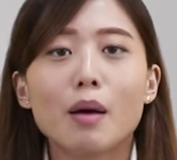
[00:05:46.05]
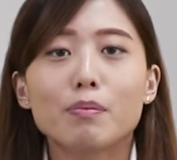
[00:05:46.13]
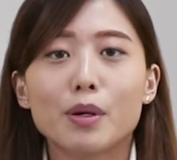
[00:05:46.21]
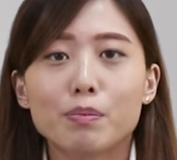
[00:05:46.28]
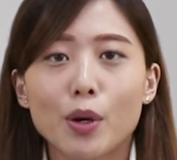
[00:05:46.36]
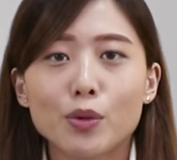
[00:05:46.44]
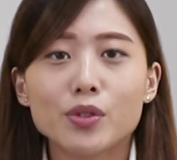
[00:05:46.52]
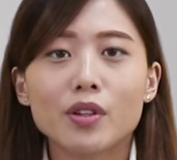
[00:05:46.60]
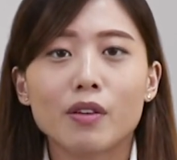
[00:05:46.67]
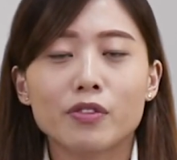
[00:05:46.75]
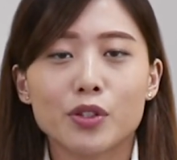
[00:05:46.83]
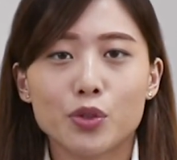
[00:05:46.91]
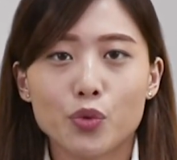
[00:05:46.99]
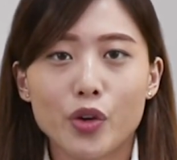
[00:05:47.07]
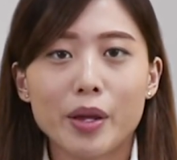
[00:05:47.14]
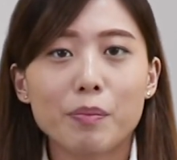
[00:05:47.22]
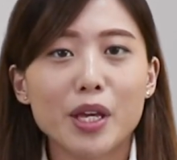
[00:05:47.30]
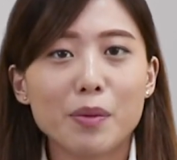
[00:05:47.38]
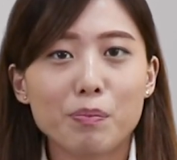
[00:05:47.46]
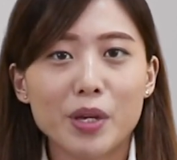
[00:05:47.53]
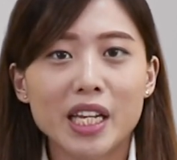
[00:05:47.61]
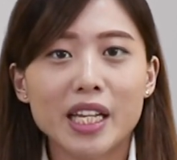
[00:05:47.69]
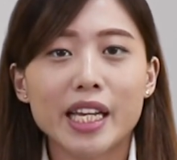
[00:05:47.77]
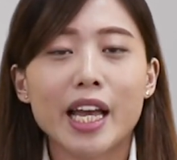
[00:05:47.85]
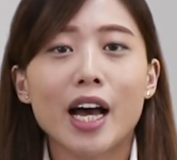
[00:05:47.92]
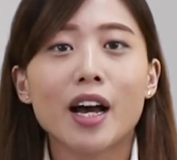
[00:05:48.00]
but most of the streaming
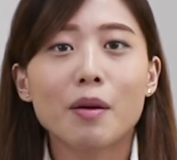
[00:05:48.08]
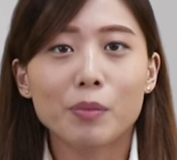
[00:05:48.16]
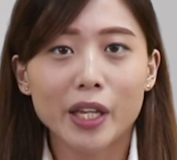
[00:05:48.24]
media